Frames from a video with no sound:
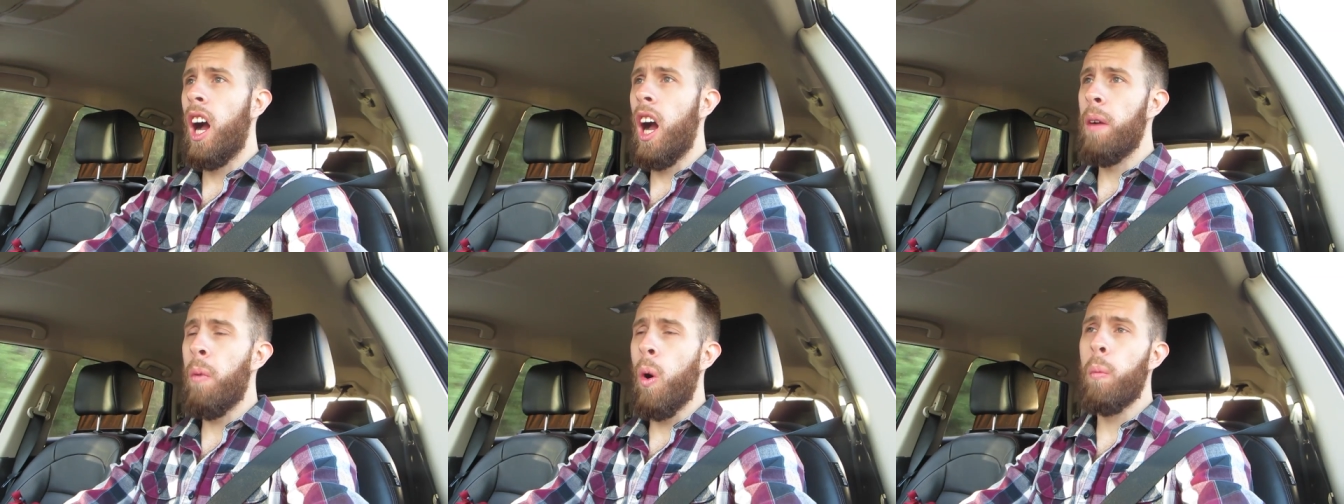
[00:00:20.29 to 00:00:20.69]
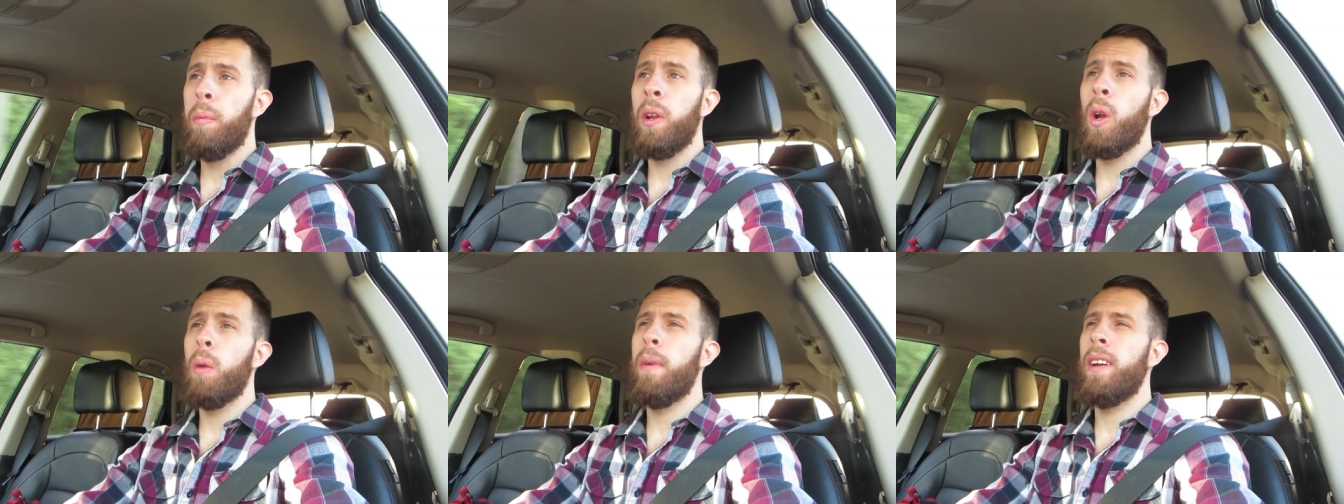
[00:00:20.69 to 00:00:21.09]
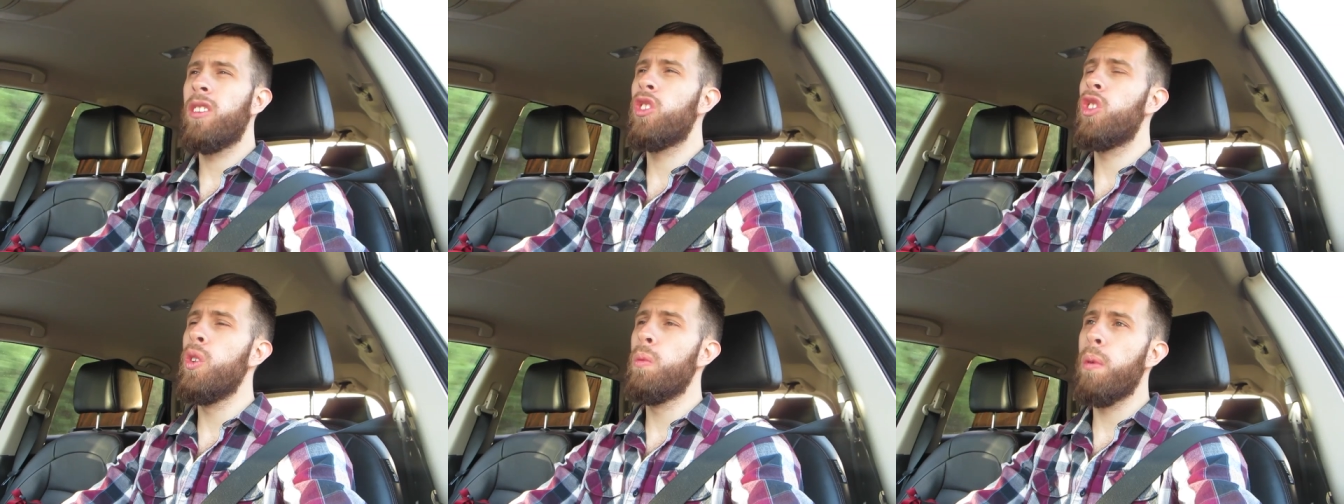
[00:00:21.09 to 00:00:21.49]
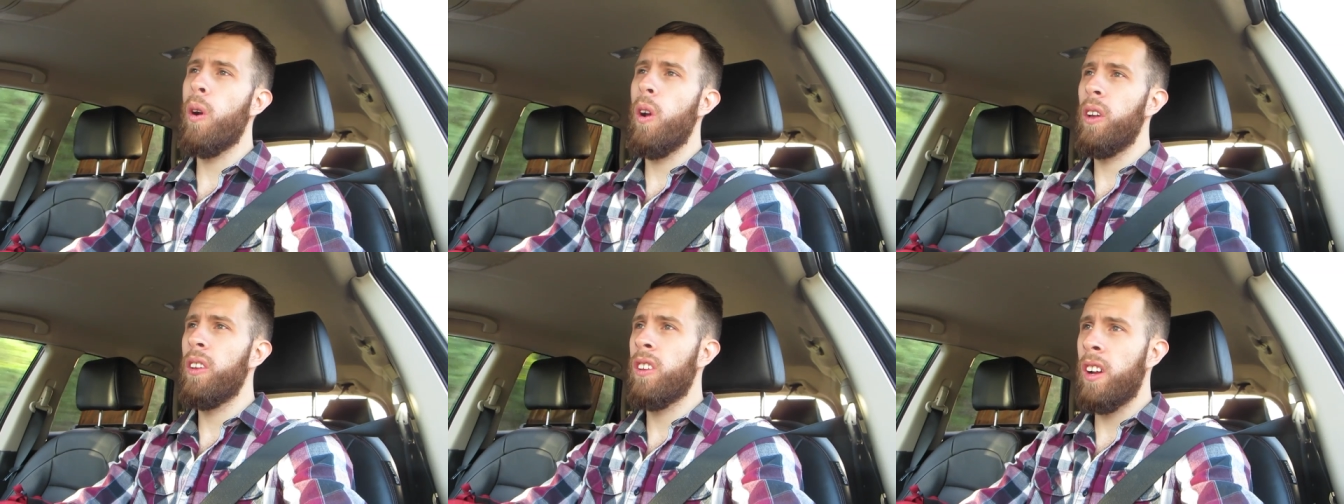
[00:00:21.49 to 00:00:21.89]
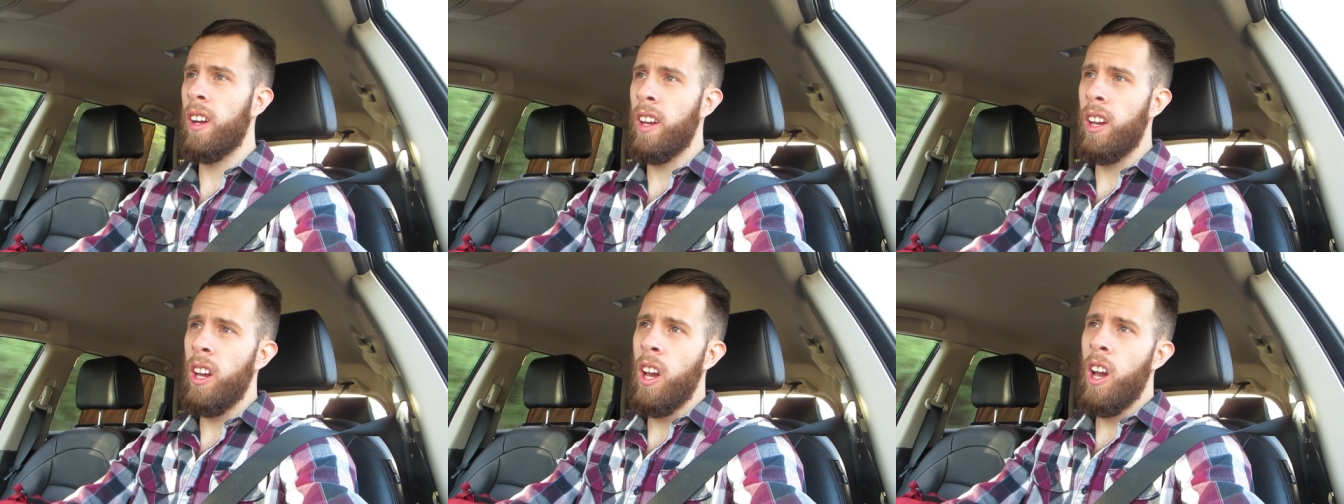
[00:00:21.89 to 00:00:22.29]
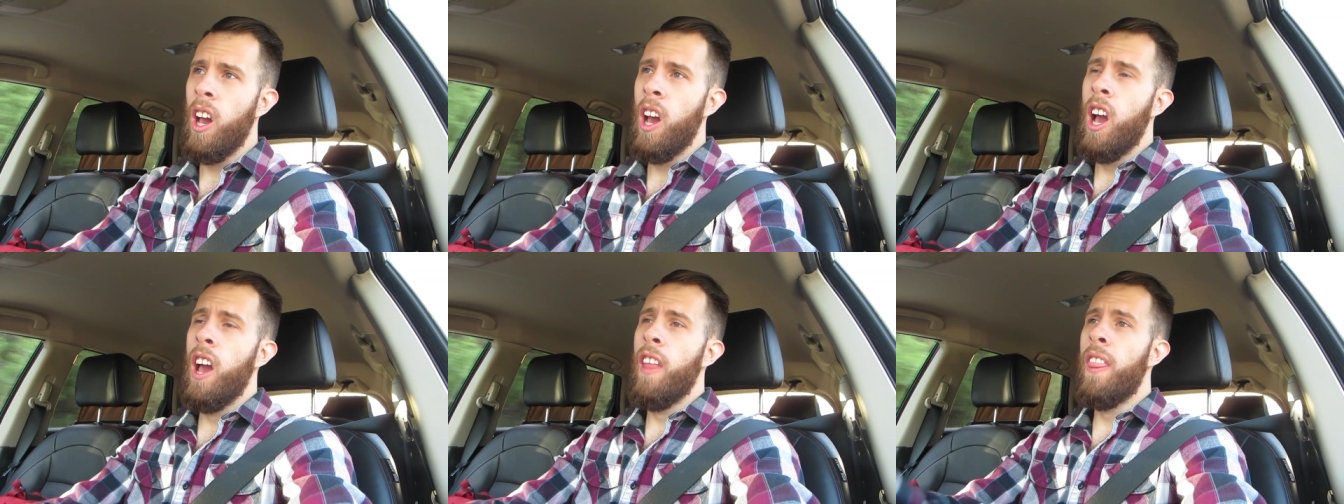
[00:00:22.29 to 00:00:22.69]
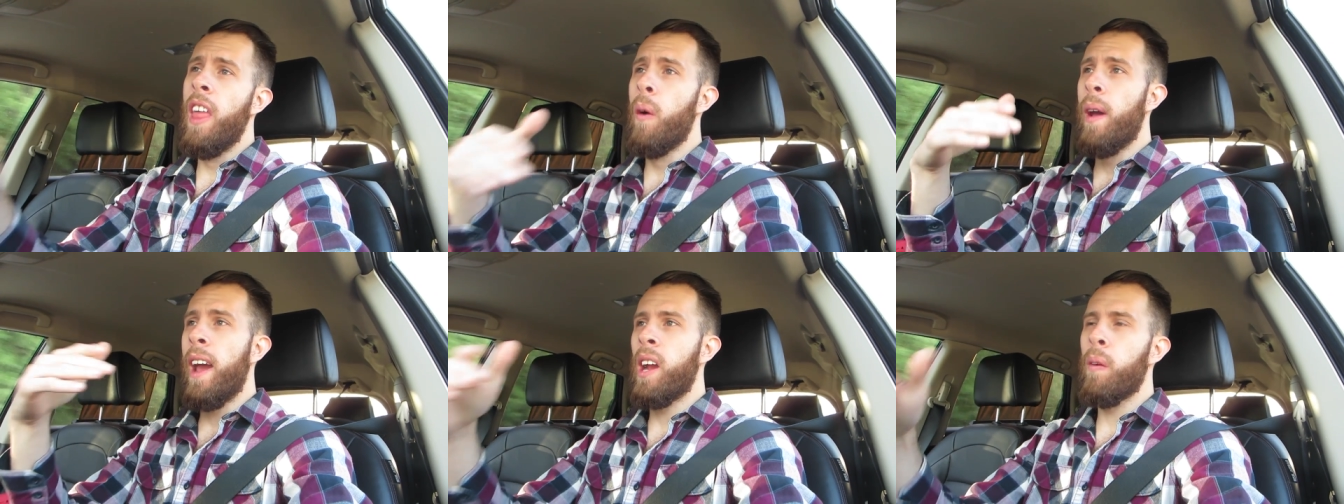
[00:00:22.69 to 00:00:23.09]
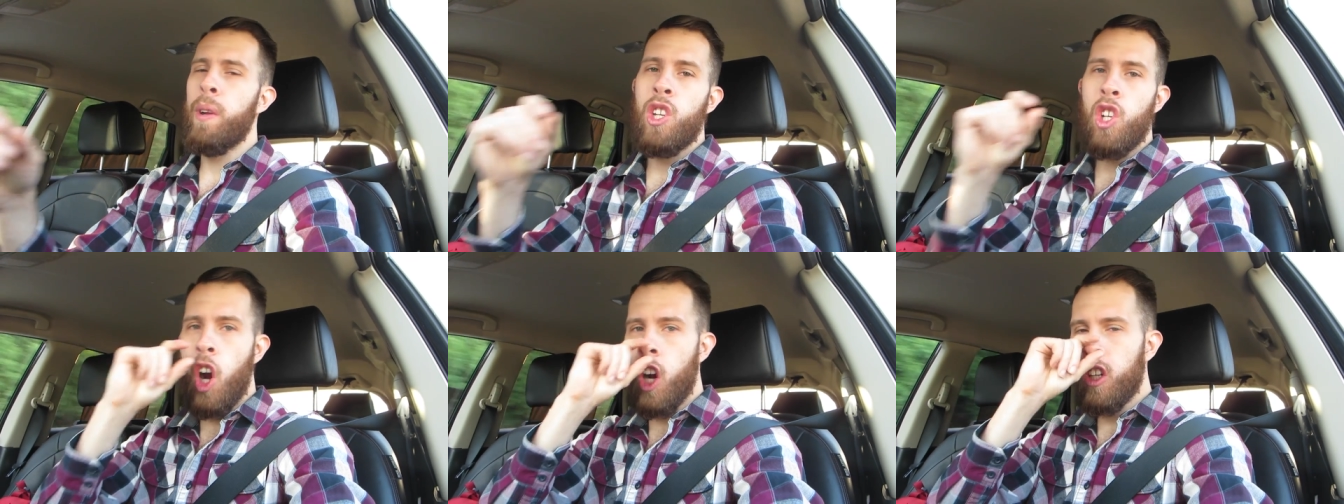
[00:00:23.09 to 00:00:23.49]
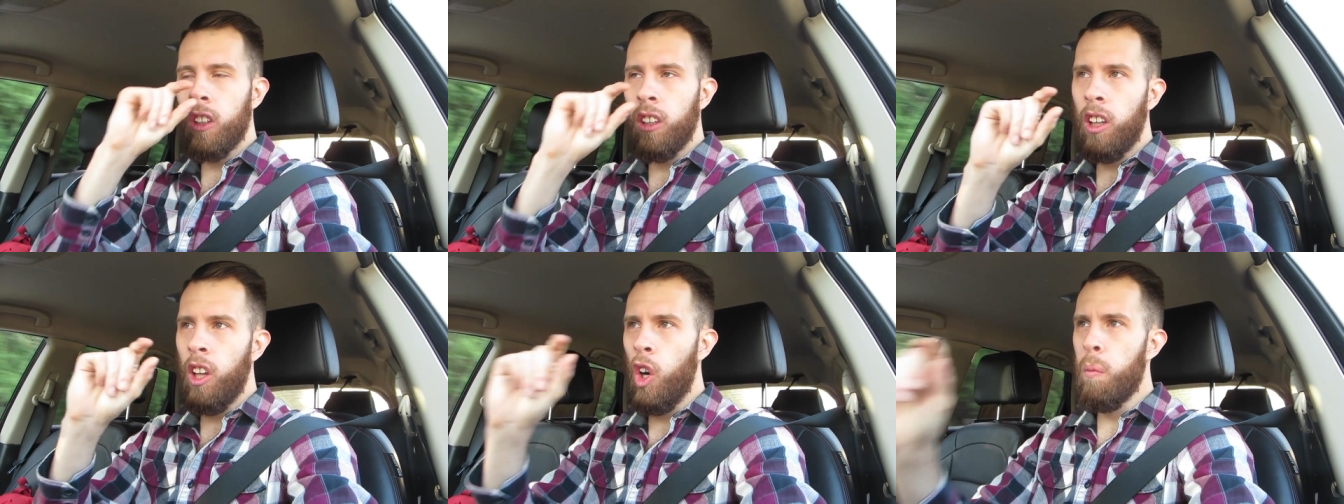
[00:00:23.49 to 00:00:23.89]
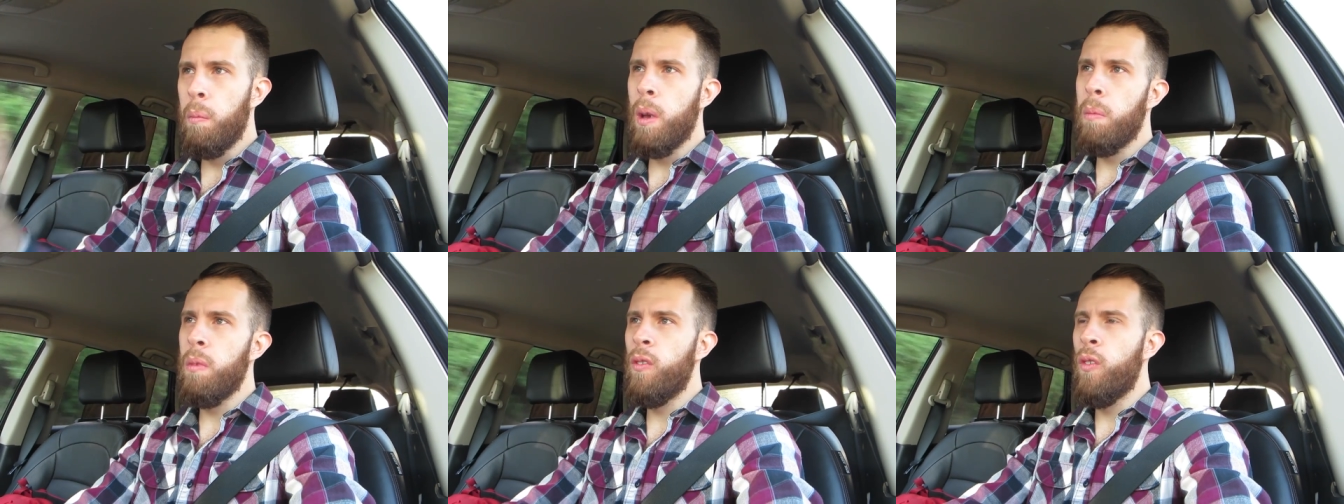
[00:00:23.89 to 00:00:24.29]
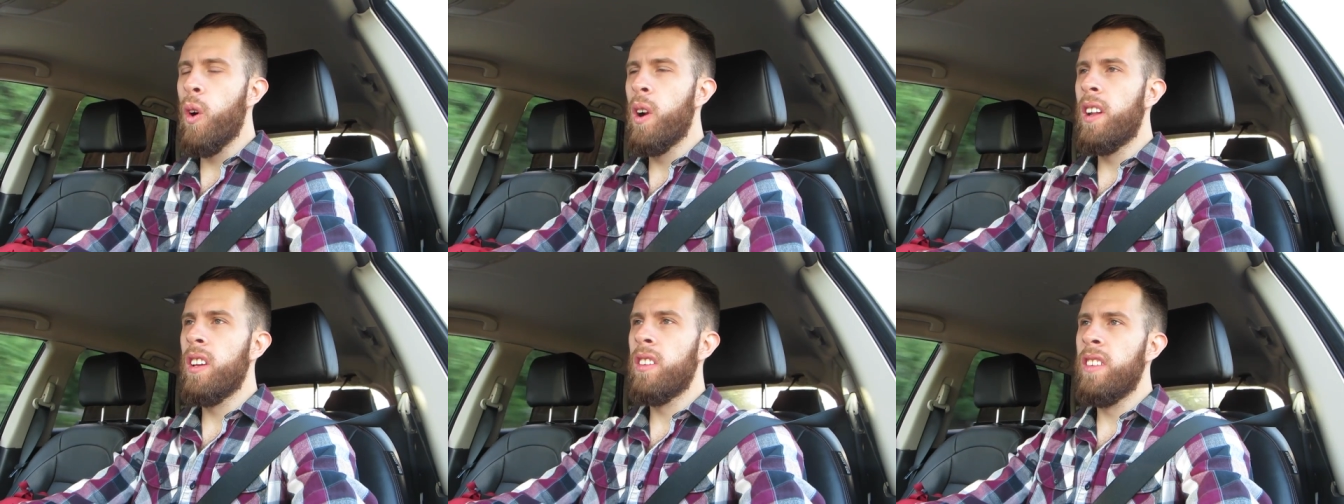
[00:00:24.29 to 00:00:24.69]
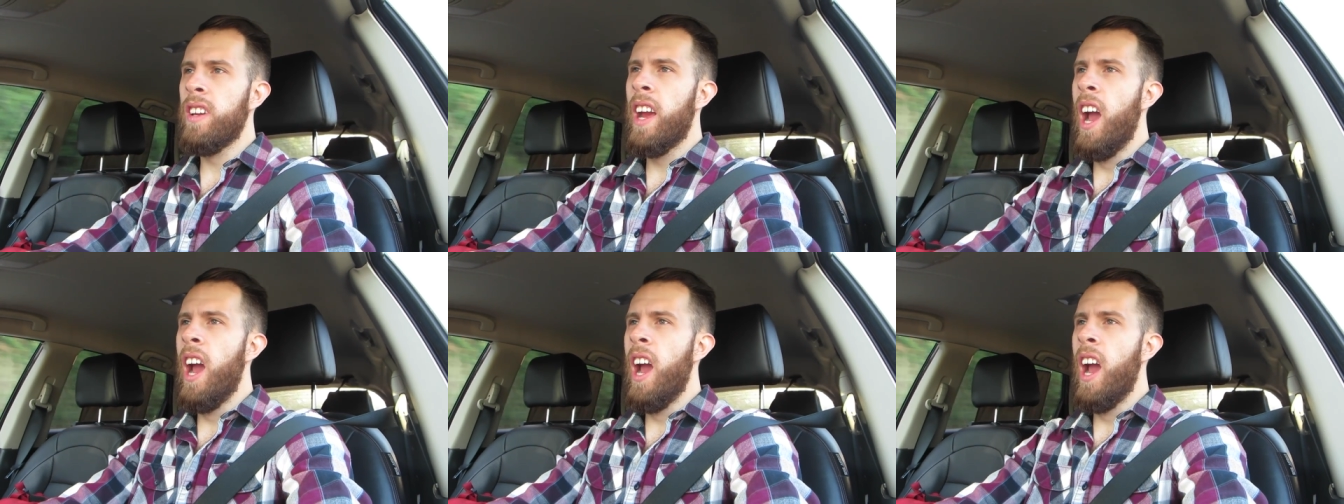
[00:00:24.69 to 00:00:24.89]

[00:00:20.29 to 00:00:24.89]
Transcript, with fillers: I'm hoping to go to bed super early tonight. That way I can recharge a little bit before Disney.